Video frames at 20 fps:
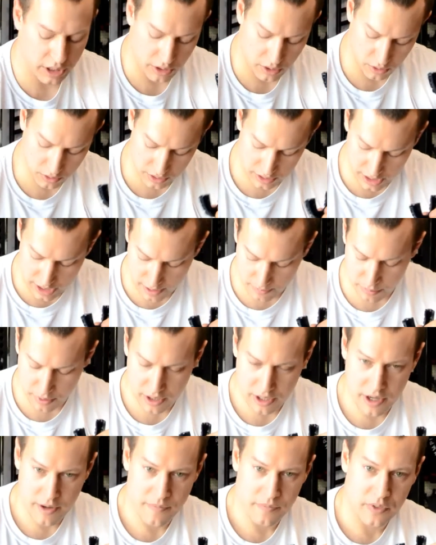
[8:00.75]
holds up.
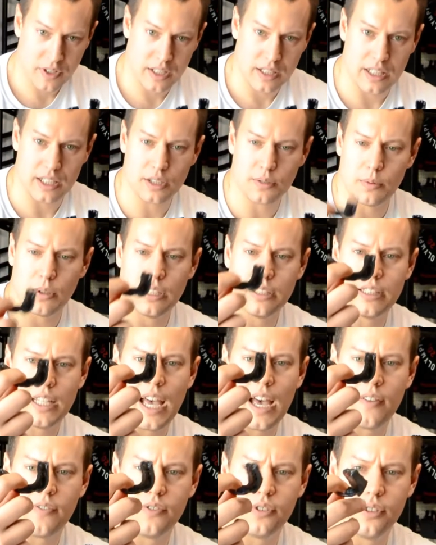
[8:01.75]
This one's
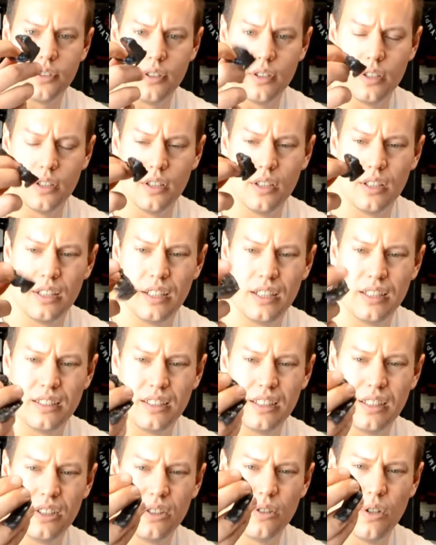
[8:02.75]
after, it's a
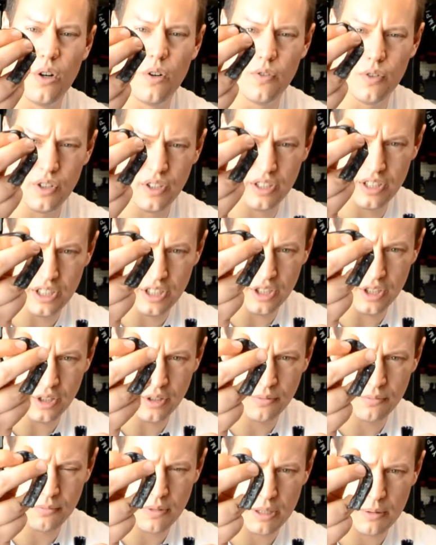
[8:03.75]
little over a year.
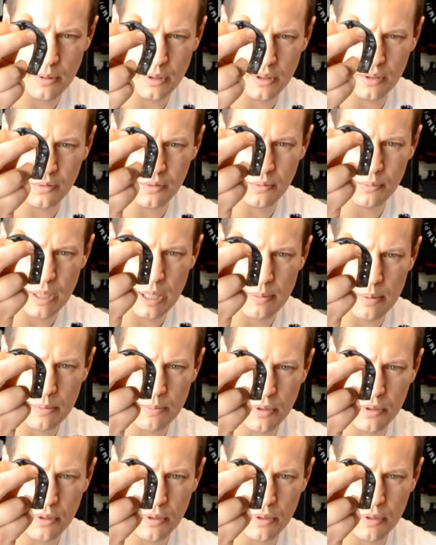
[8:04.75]
Maybe we might be